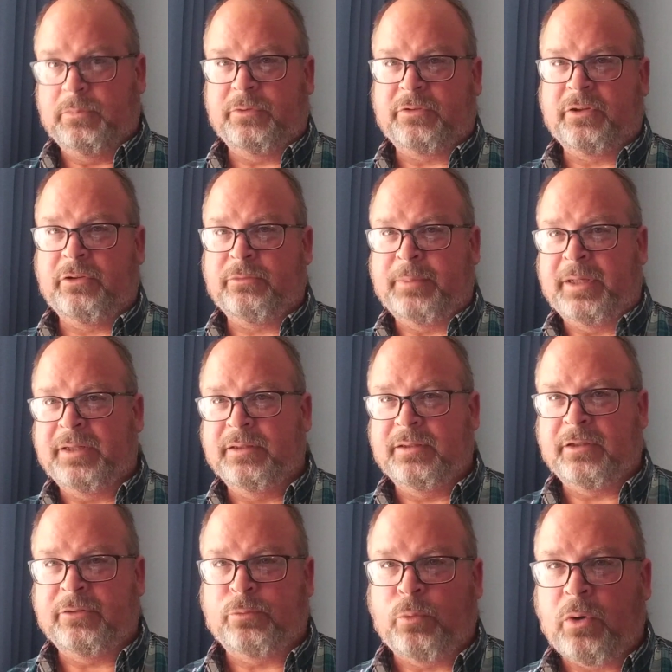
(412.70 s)
excuse me,
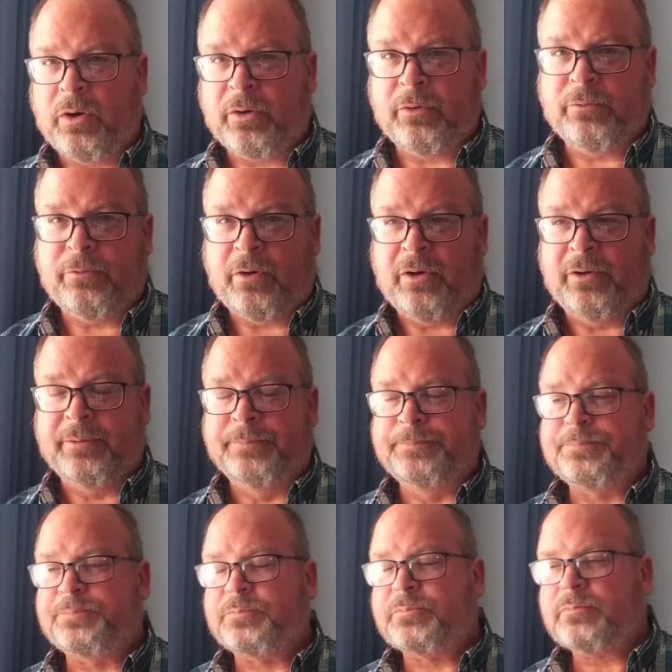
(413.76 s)
this waterfall.
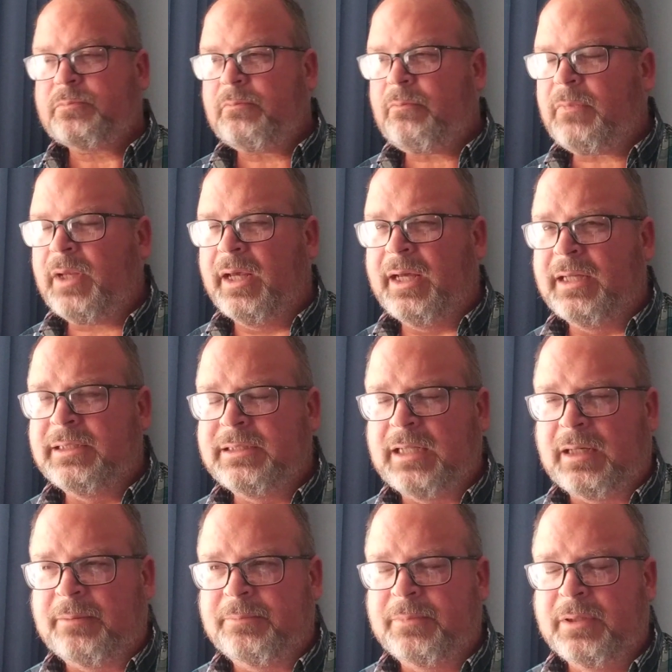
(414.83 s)
And
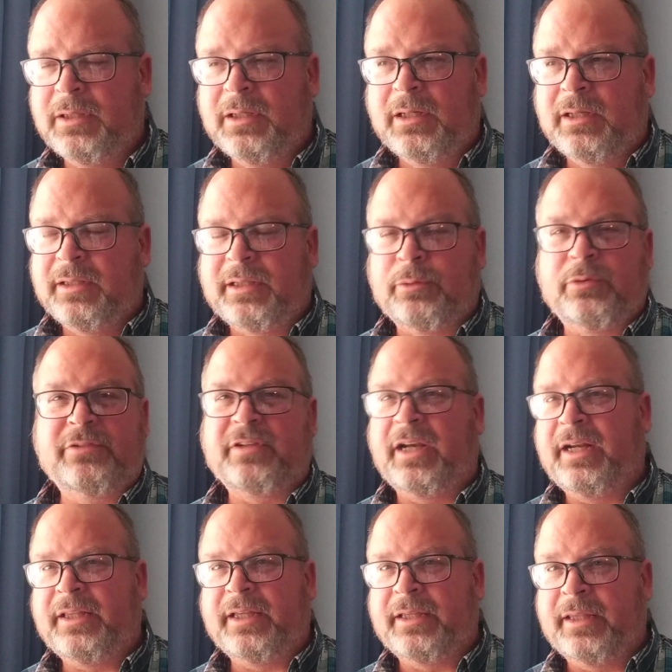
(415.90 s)
um, there wasn't
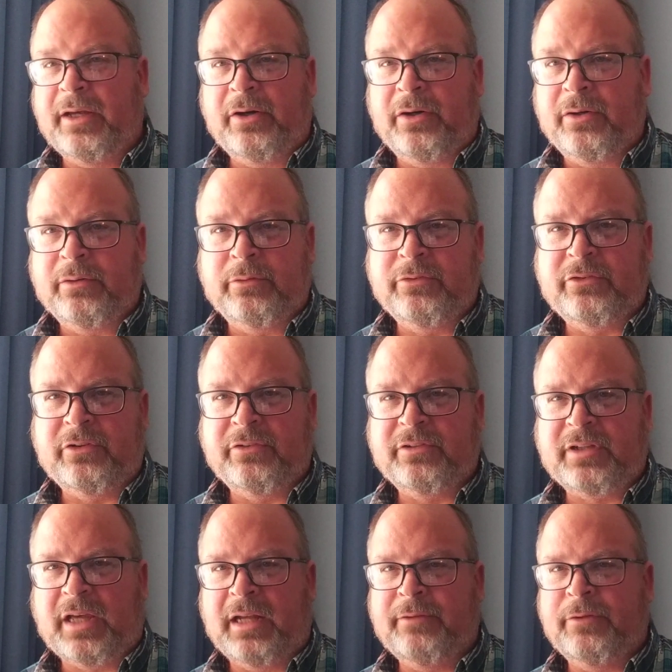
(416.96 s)
anything there. It was
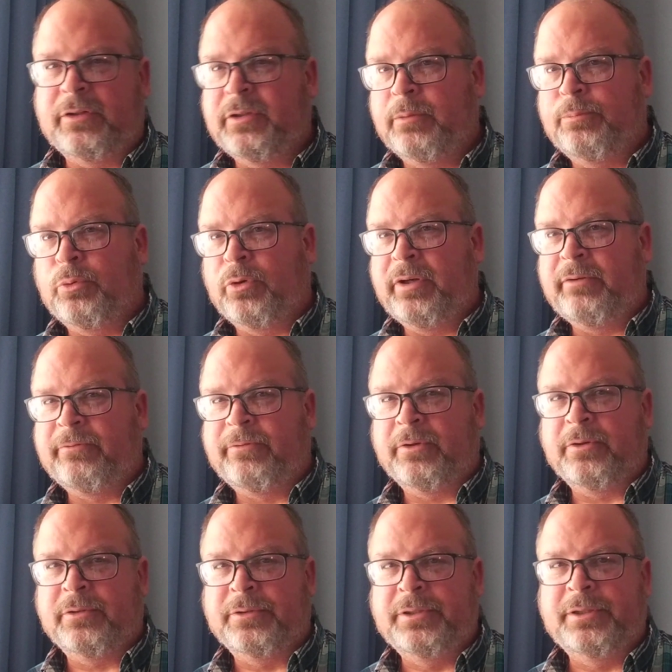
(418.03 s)
just kind of a
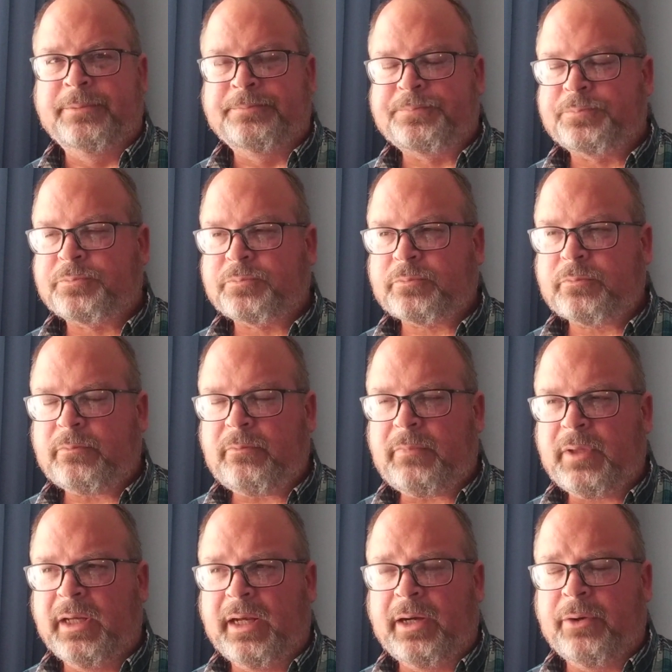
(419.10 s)
debris-filled
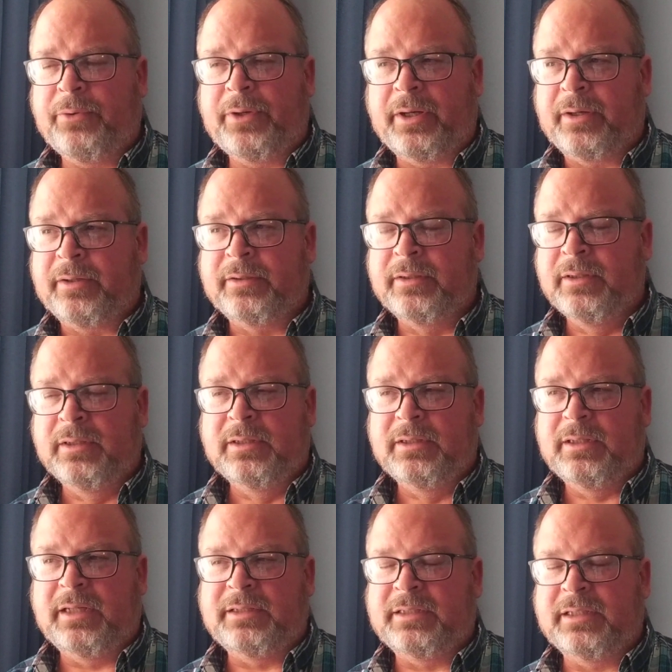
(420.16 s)
area.
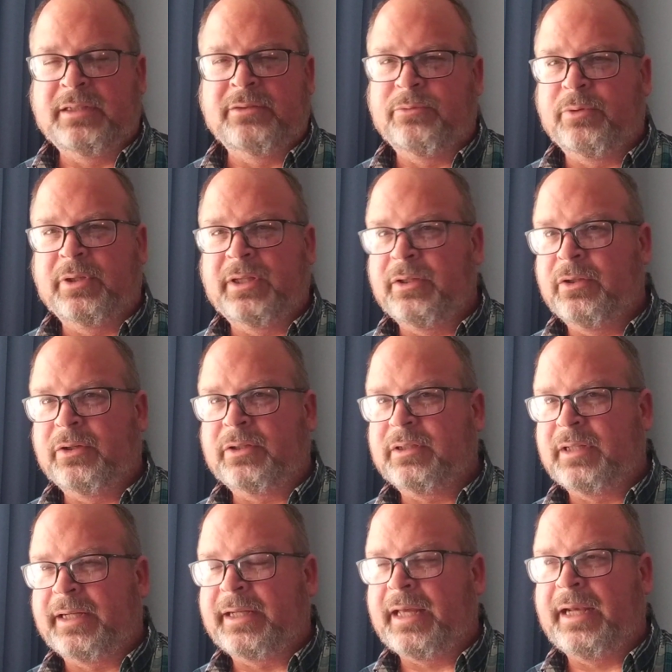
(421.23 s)
It didn't really look
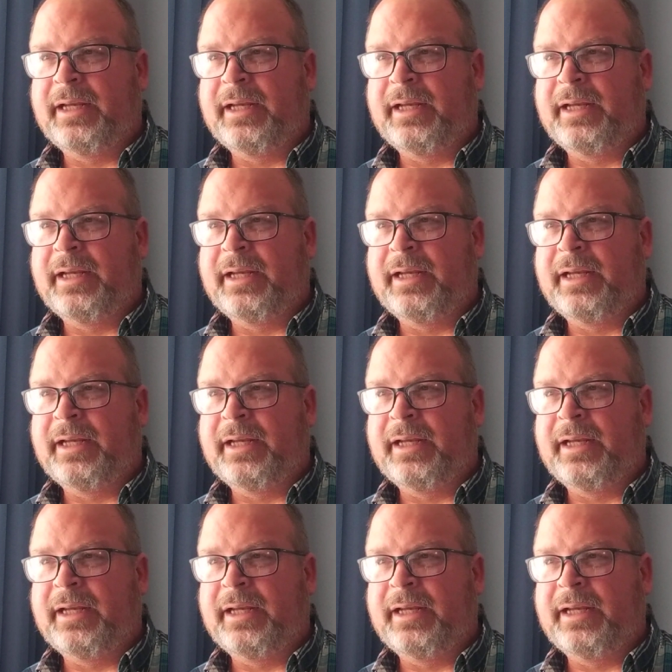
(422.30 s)
like